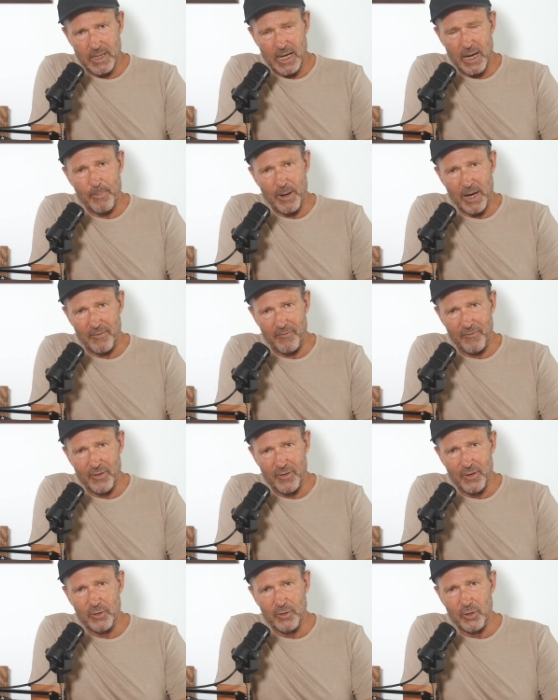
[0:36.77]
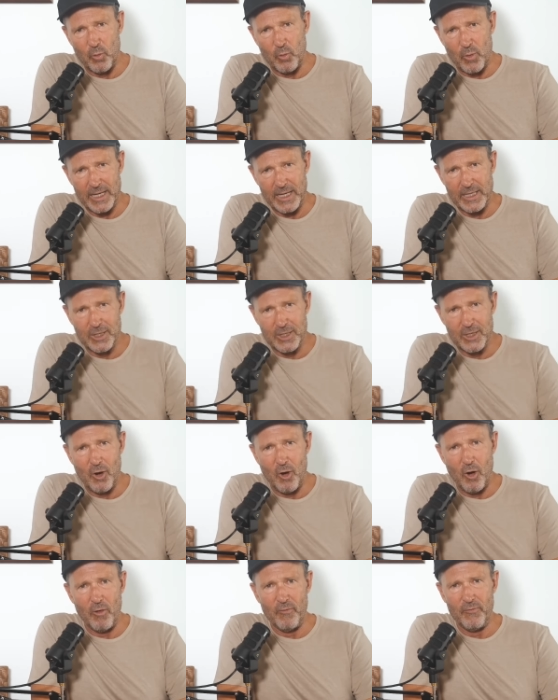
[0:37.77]
above the rate
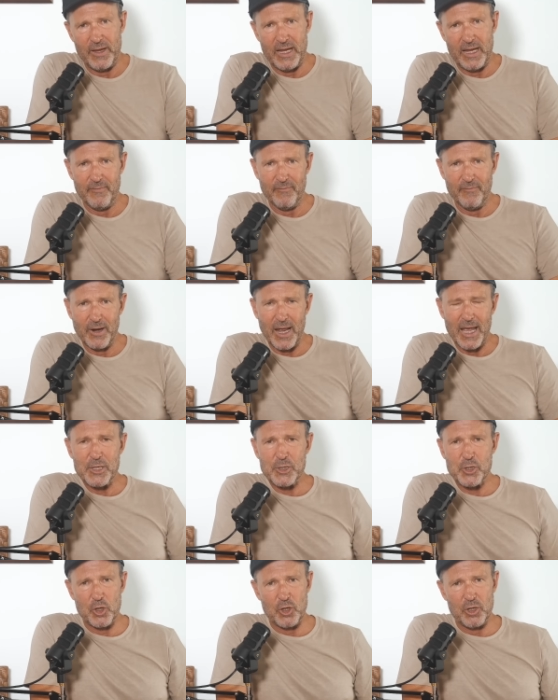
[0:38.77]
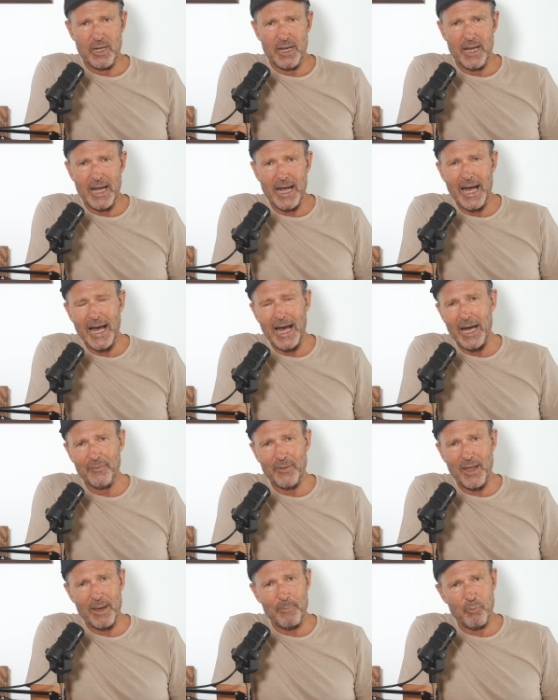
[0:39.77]
of inflation? Are
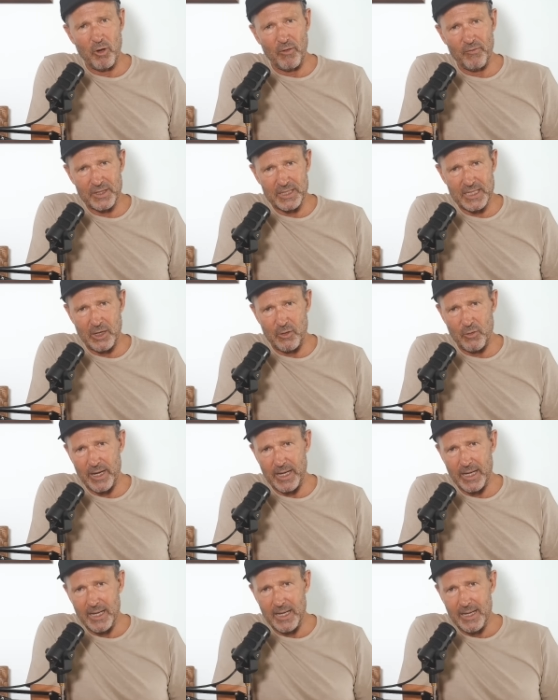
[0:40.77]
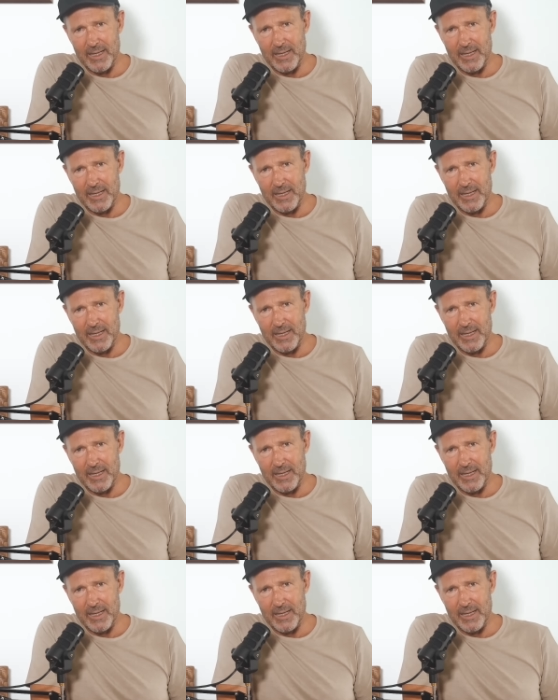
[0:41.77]
they profiteering